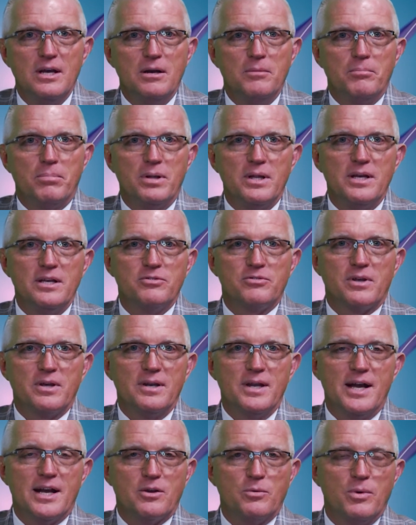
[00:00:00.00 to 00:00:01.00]
please
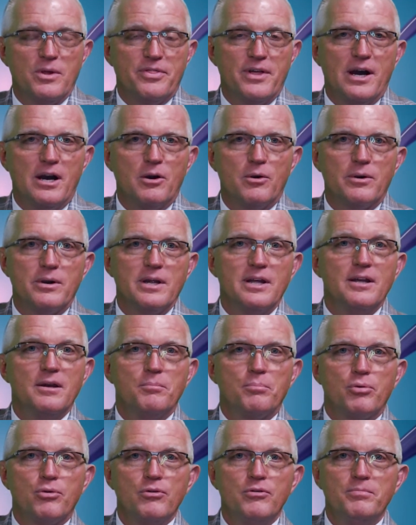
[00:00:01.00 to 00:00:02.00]
connect with our
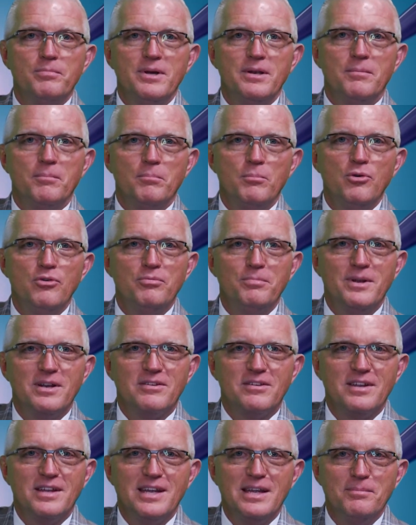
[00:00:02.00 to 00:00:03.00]
Improvement Movement
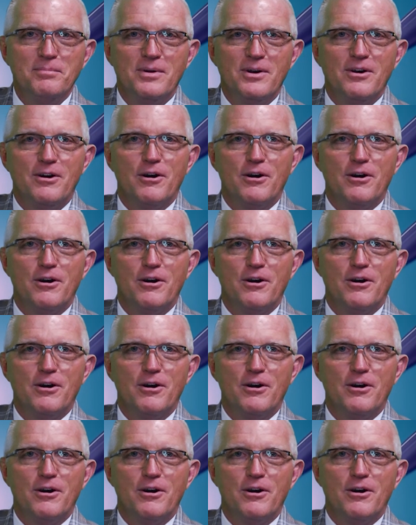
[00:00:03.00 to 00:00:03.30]
team